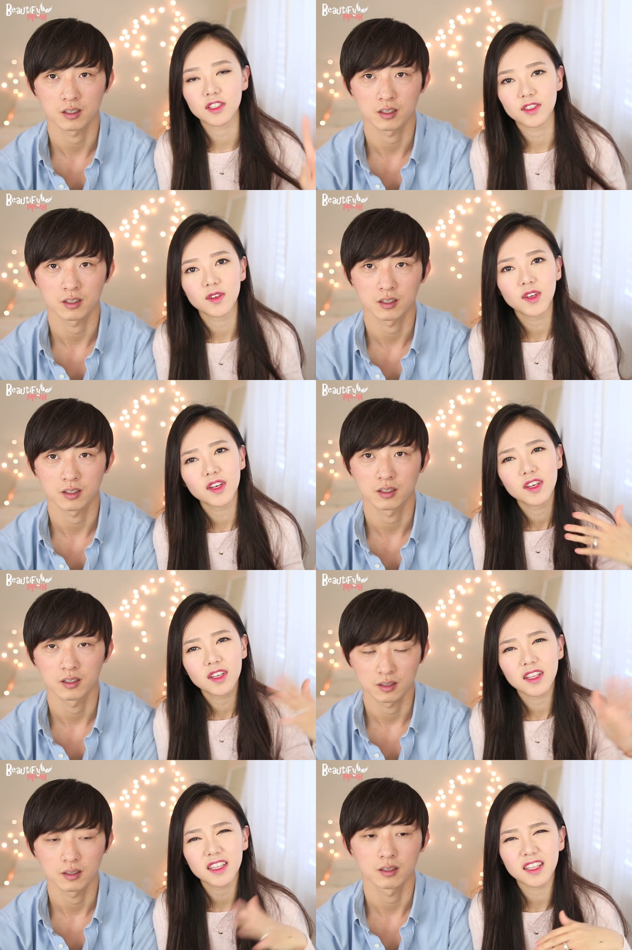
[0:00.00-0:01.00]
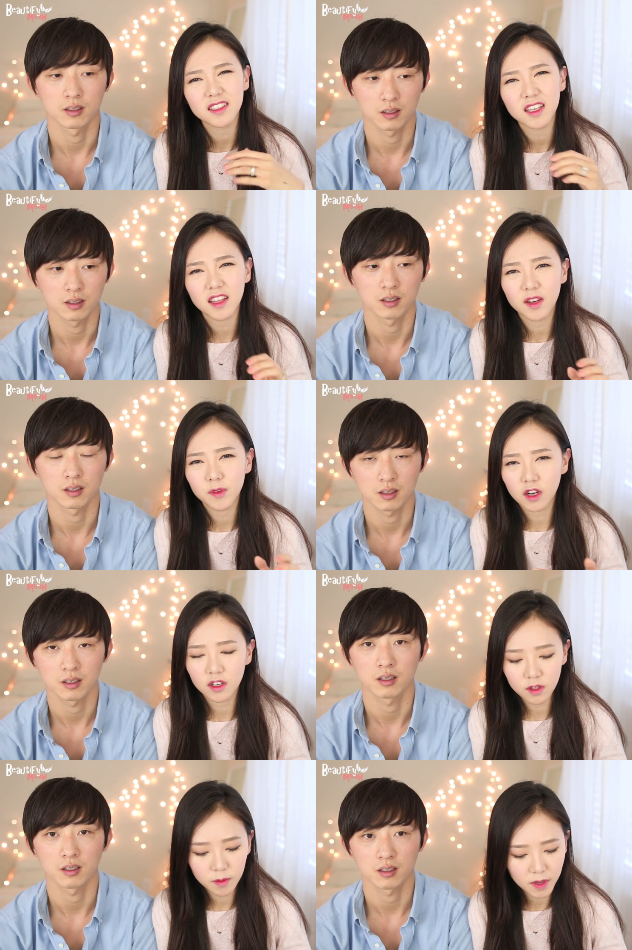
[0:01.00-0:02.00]
Speaker 1: So, like things like that, we
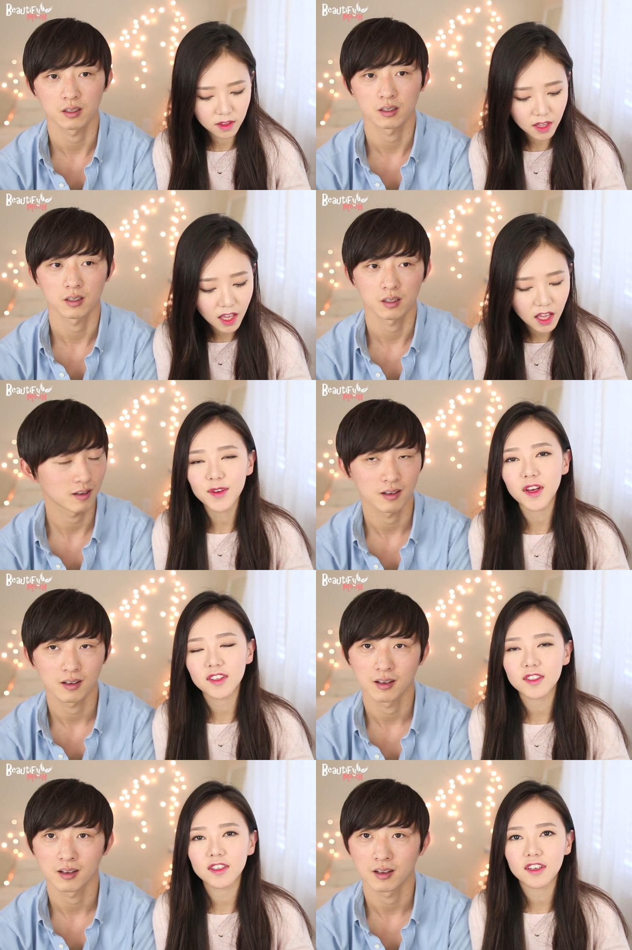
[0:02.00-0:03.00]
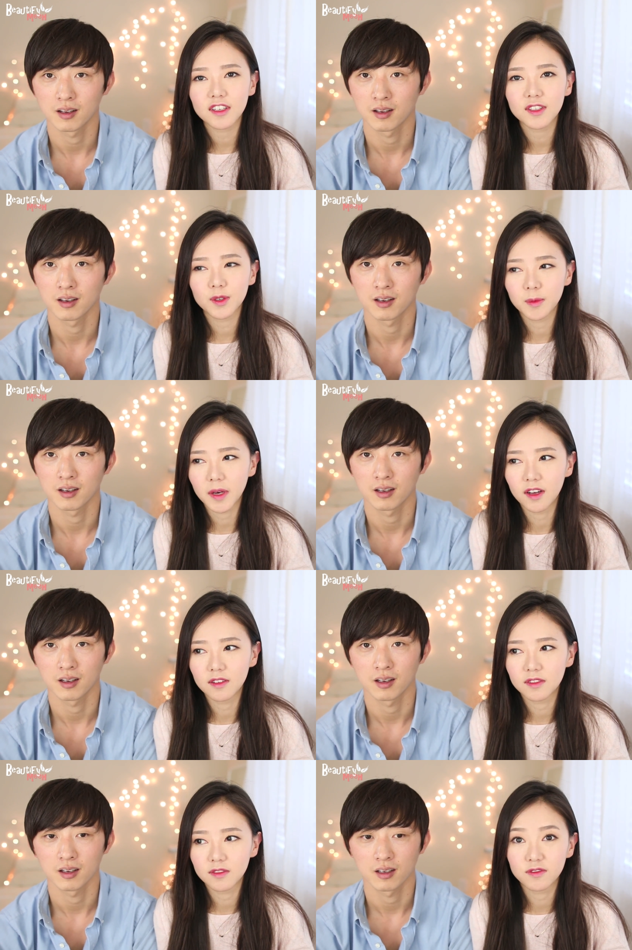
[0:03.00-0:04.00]
argue about that. We also argue
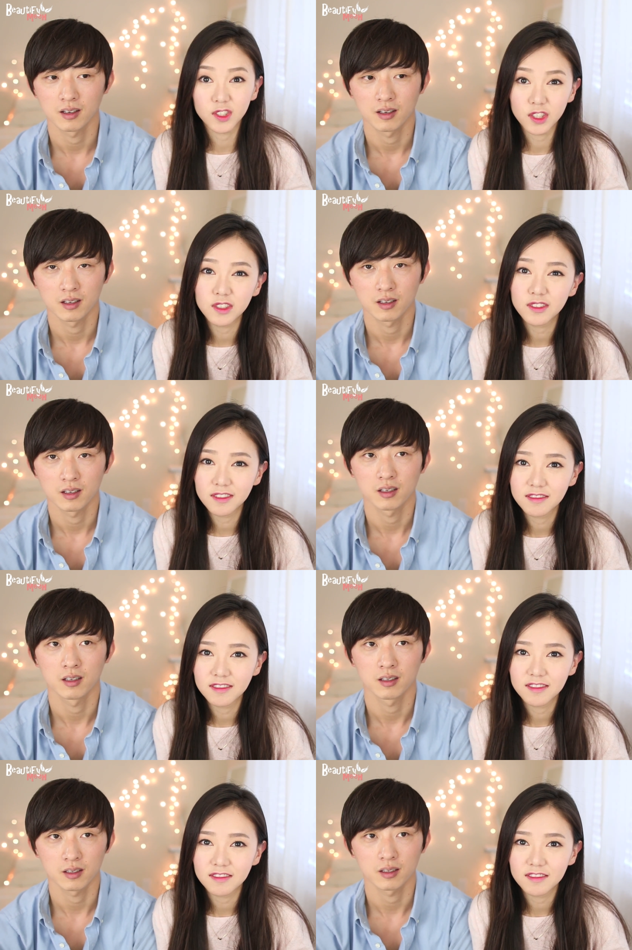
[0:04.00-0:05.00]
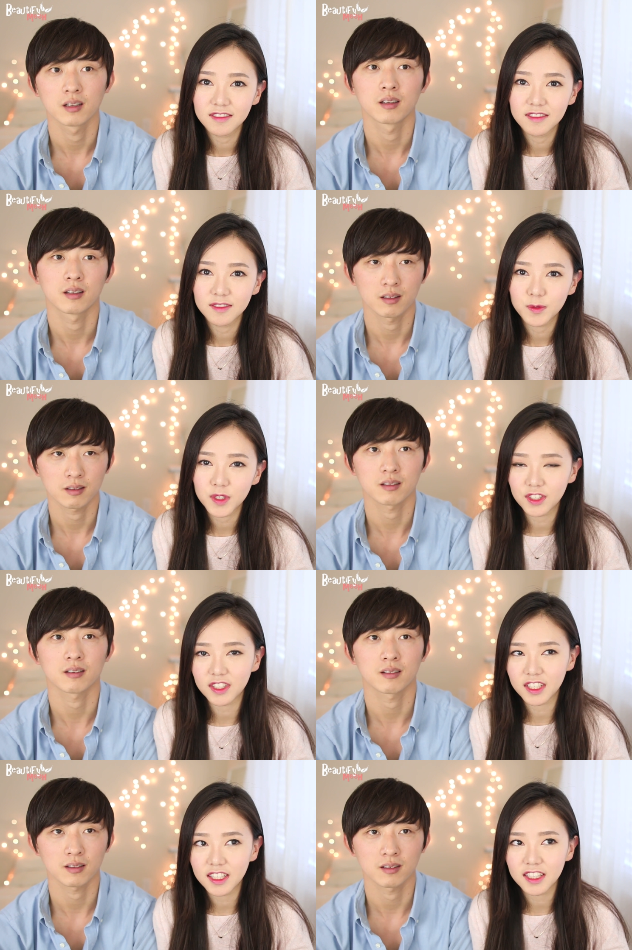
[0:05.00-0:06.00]
about food, what mm, to
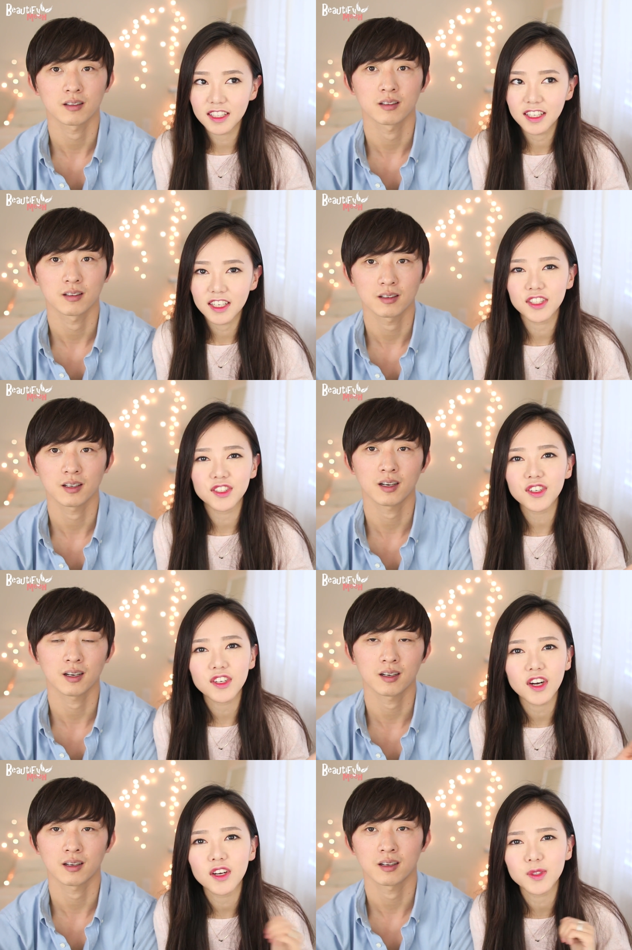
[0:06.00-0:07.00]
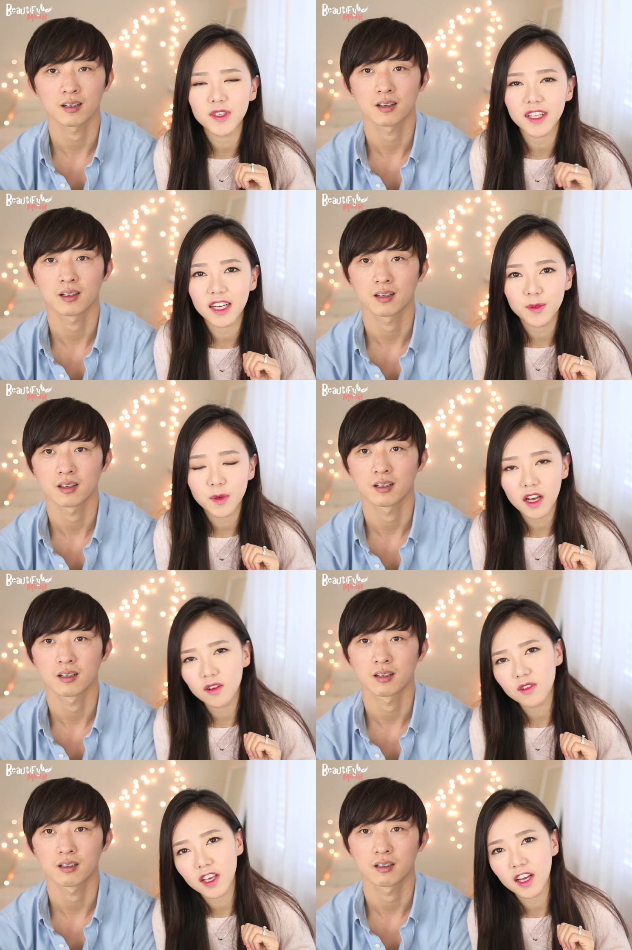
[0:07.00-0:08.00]
eat. Because mm, yeah. you know, girls, we're like, I
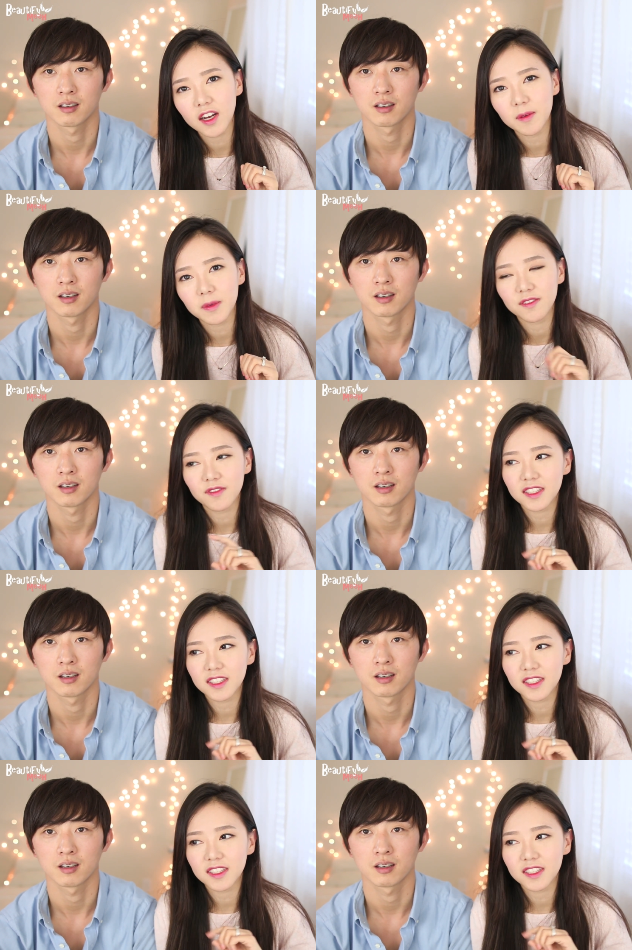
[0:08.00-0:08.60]
don't care. But if